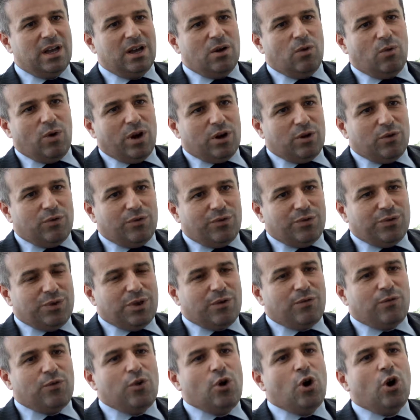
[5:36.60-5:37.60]
One of
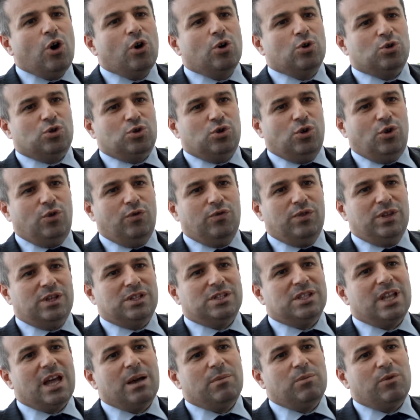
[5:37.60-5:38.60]
the flaws of
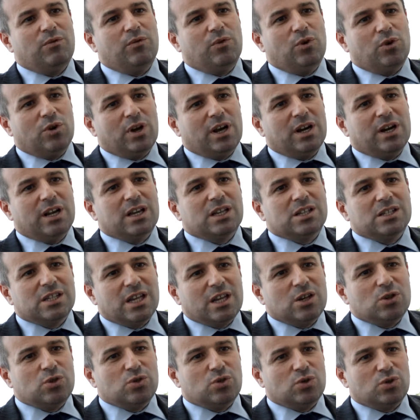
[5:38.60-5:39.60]
this type of
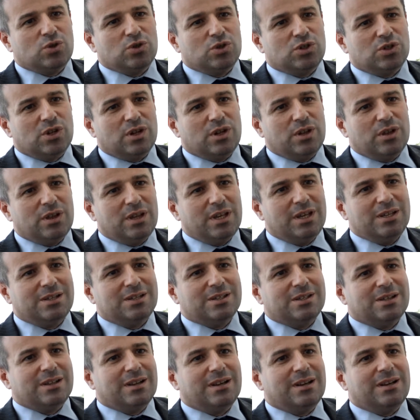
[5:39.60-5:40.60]
organizations,
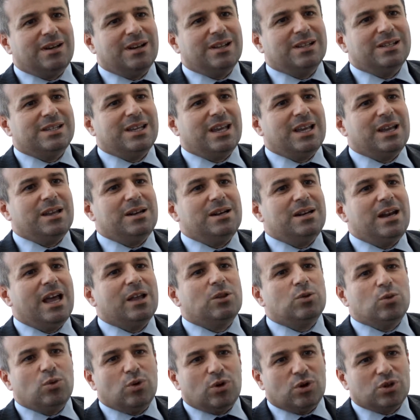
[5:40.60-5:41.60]
these, let's say,
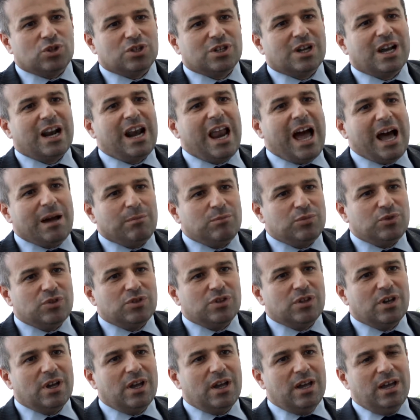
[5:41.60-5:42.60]
networks,
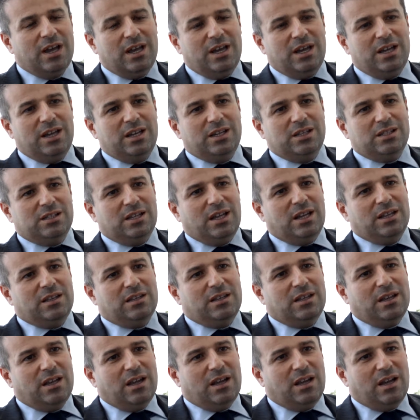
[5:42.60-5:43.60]
clubs, is
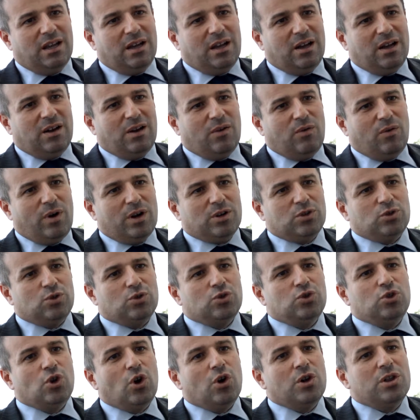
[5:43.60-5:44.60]
that once you
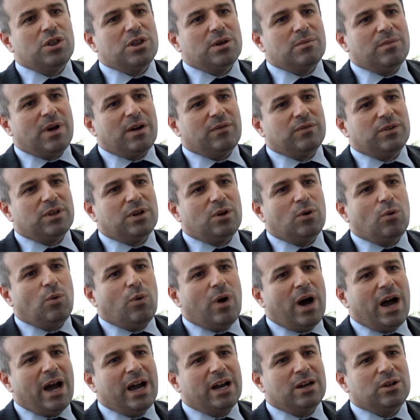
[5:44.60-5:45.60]
join them after a
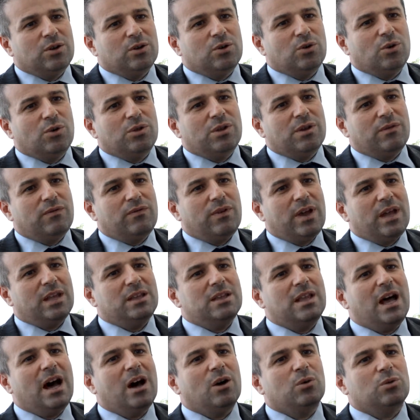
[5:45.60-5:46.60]
while, you know, they
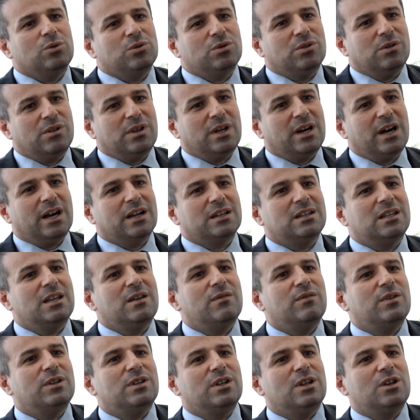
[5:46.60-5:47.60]
fade out. Their
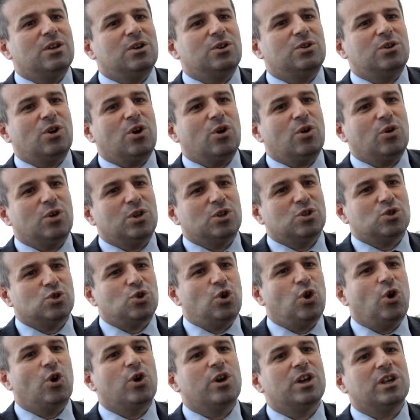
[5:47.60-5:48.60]
activity, you know, is
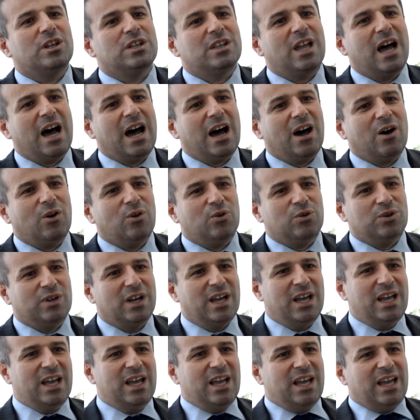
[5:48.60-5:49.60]
slowing down.
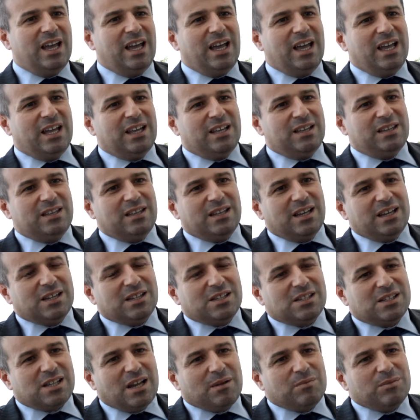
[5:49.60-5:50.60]
And
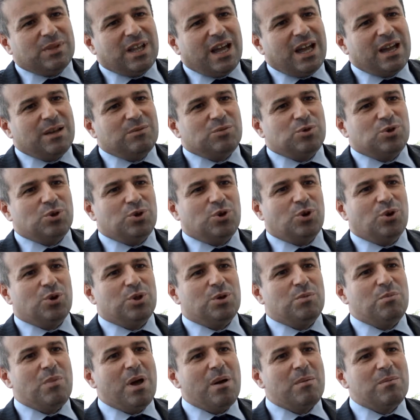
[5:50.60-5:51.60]
sometimes, you know,
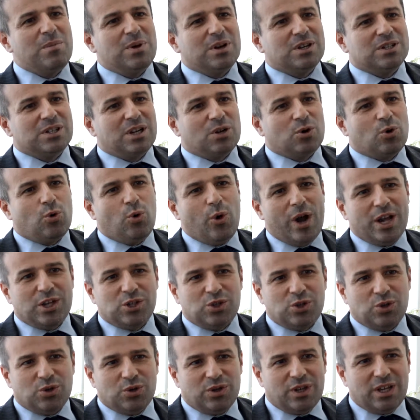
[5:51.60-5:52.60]
the members are
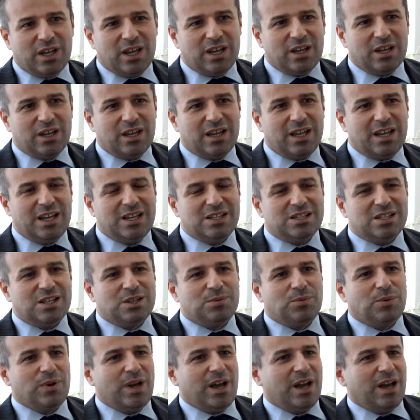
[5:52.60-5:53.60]
questioning, is
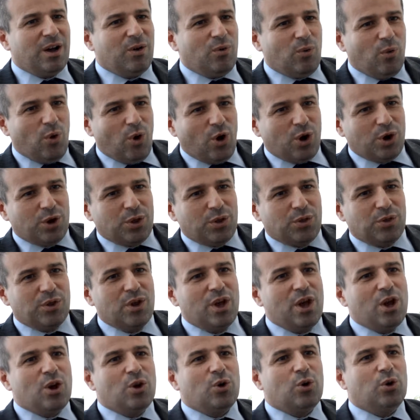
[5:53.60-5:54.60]
it worth
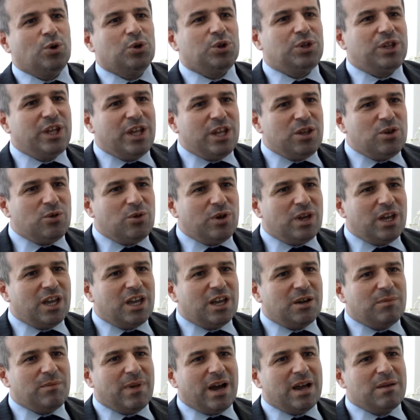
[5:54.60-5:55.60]

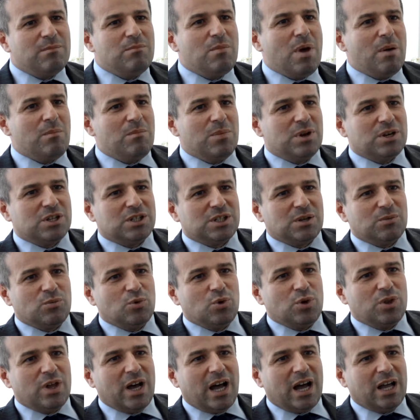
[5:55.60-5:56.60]
continuing my membership
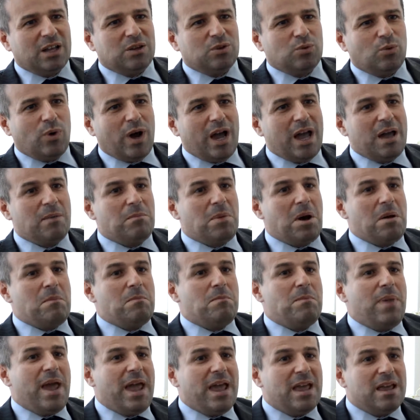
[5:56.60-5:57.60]
with that? Why am I
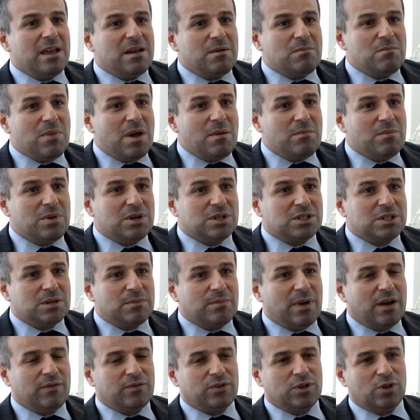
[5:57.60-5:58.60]
paying a
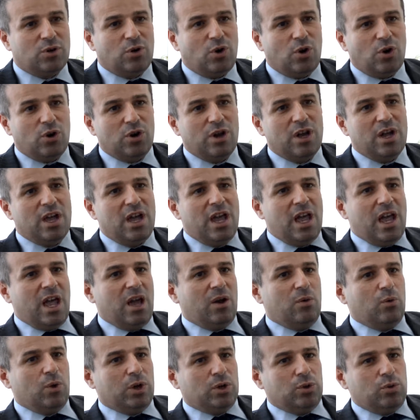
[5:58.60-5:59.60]
membership after all?
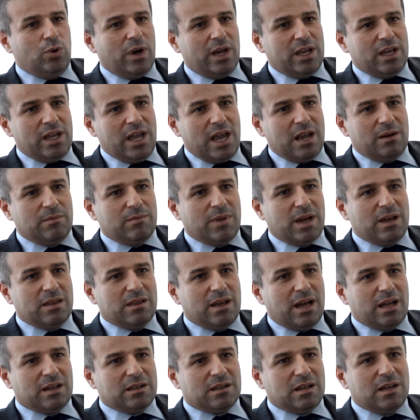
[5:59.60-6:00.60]
And what do I gain by
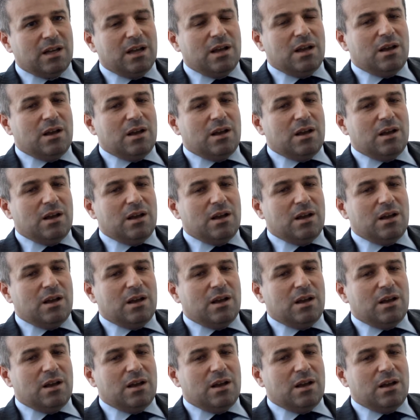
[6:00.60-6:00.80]
that?